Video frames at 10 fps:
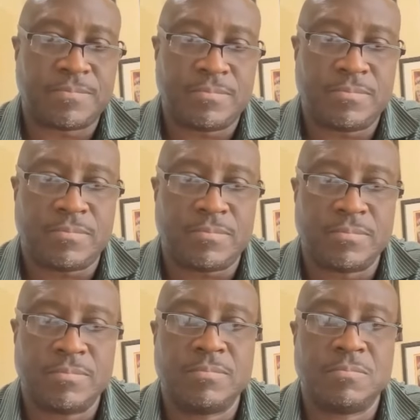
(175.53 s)

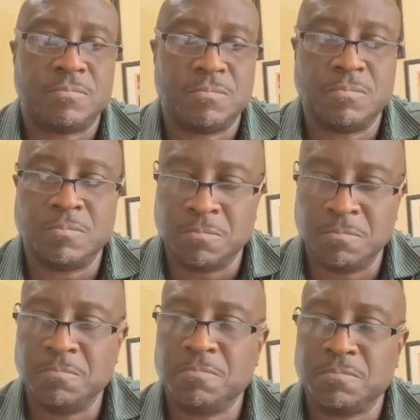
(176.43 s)

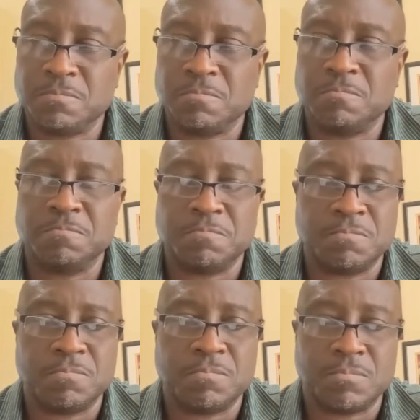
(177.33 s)

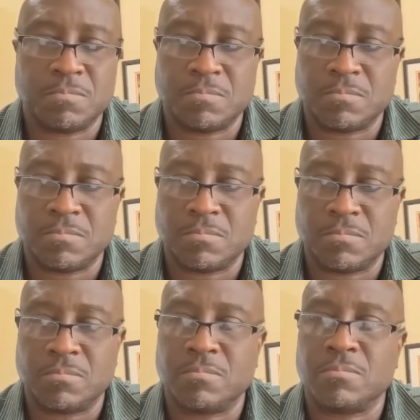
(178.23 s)

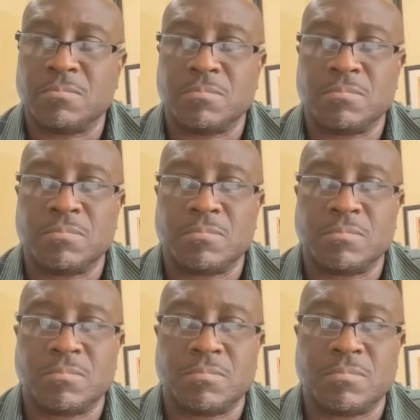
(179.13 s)

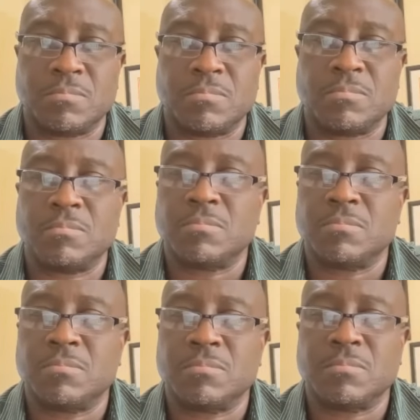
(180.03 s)

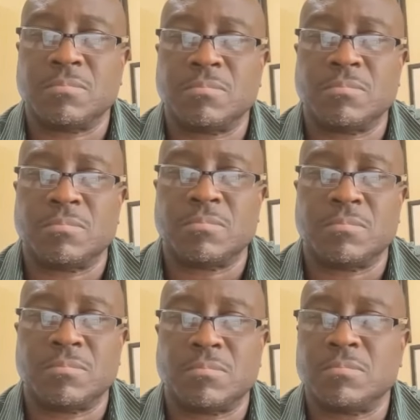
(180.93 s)

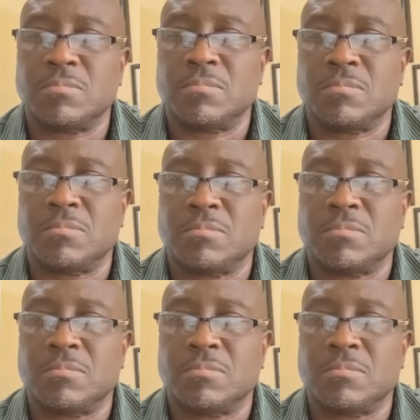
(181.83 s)
This person isn't speaking.